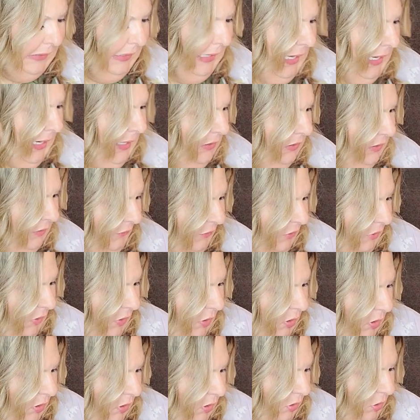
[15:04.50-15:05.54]
last for the
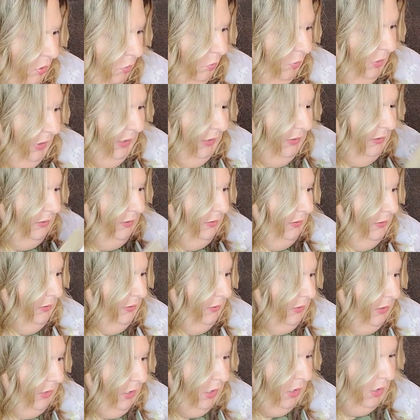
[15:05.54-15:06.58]
Halloween
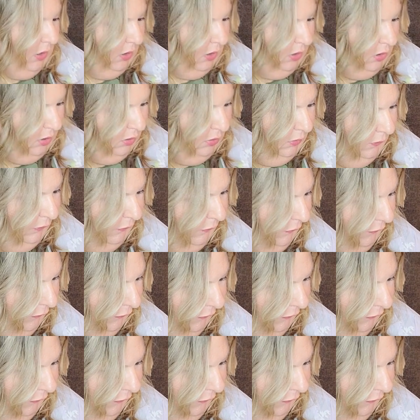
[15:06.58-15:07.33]
stuff,